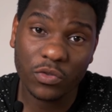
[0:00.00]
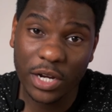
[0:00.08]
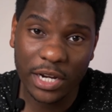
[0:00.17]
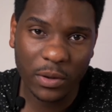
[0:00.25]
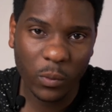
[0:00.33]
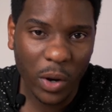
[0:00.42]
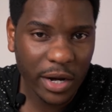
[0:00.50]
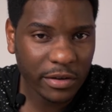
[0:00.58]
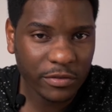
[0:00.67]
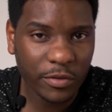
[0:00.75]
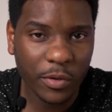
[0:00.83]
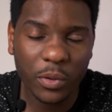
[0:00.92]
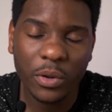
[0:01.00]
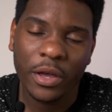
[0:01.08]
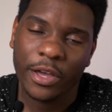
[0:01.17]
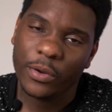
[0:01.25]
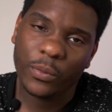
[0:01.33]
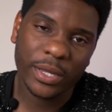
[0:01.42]
really wonderful.
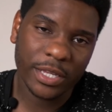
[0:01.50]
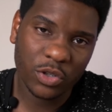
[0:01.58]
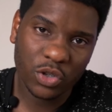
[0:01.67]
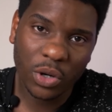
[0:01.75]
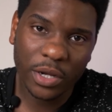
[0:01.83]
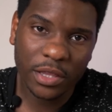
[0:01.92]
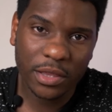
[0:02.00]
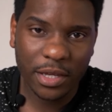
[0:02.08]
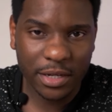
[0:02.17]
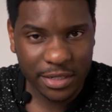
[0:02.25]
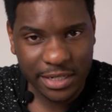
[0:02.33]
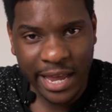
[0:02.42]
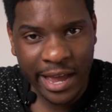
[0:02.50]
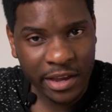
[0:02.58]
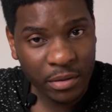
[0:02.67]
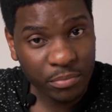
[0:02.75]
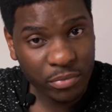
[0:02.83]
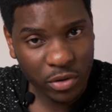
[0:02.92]
We enjoyed the
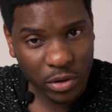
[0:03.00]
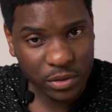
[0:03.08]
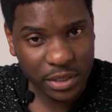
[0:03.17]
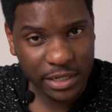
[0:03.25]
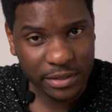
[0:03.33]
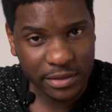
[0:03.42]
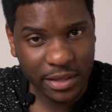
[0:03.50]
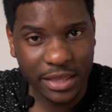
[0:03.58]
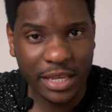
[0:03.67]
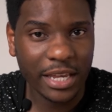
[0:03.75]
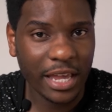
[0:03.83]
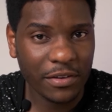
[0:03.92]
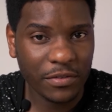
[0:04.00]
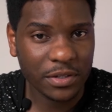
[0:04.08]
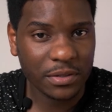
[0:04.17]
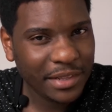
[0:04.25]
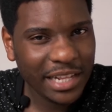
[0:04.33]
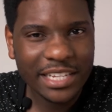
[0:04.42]
entire process that they gave
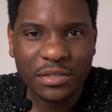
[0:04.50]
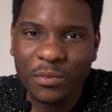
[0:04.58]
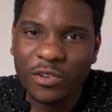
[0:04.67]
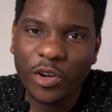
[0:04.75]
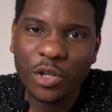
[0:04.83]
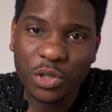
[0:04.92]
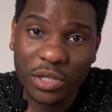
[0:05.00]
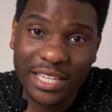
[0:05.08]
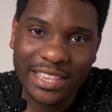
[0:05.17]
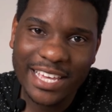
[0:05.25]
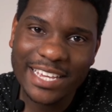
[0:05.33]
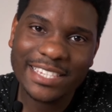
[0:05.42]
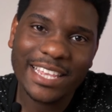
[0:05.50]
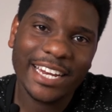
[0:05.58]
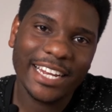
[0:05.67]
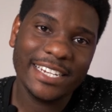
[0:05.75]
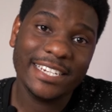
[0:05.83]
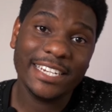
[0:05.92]
us. Let's move on to the things that
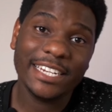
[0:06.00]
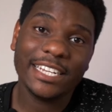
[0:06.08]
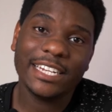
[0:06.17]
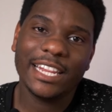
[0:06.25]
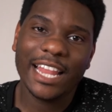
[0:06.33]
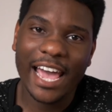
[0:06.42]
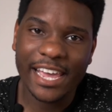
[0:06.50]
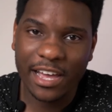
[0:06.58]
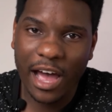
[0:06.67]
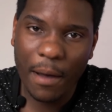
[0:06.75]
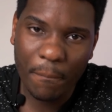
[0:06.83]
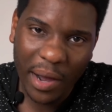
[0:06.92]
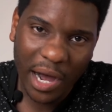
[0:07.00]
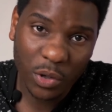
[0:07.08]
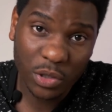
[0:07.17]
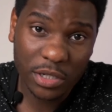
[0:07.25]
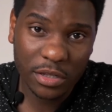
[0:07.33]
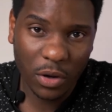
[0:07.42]
I didn't like
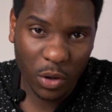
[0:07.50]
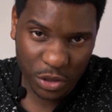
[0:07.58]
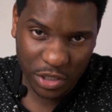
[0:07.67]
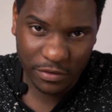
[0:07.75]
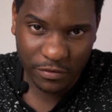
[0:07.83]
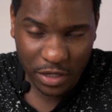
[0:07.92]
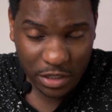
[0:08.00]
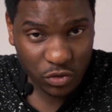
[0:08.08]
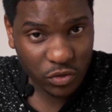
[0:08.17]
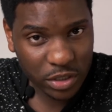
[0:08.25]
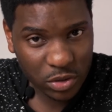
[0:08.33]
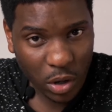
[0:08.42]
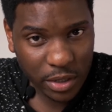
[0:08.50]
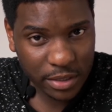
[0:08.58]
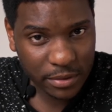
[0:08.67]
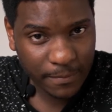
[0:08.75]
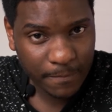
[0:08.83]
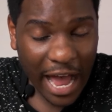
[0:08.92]
about the Ocean Village
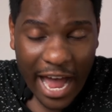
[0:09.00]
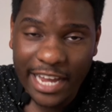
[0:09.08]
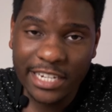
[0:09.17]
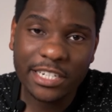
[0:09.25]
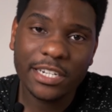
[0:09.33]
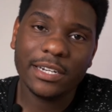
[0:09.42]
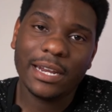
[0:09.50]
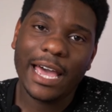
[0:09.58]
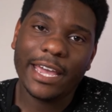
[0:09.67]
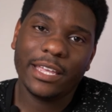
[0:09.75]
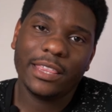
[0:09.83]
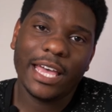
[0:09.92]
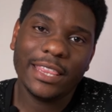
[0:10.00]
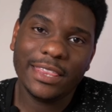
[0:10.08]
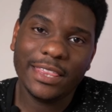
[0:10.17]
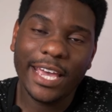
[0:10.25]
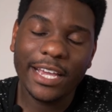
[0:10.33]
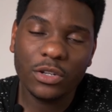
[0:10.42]
Resort. I didn't like
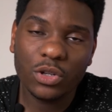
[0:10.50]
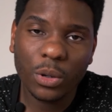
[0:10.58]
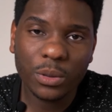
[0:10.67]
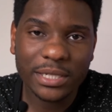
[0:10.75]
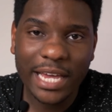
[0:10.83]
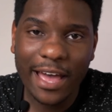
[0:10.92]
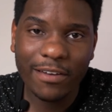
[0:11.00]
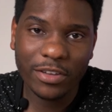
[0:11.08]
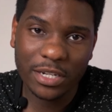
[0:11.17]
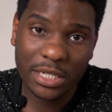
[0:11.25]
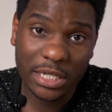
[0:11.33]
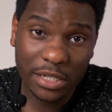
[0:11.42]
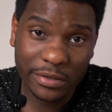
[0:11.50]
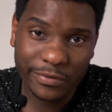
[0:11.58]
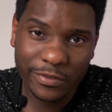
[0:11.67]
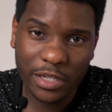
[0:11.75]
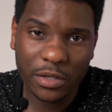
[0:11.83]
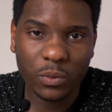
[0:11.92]
that they don't have a
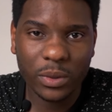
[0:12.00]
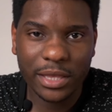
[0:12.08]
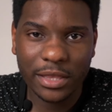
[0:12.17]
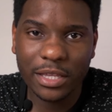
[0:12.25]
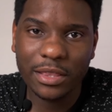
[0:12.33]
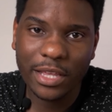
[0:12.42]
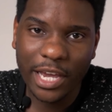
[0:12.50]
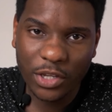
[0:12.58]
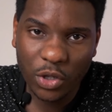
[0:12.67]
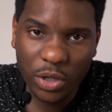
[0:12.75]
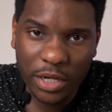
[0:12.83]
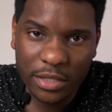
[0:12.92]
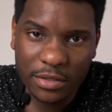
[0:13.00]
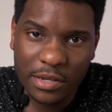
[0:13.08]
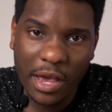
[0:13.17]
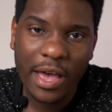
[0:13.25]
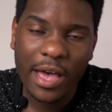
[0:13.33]
TV within their unit.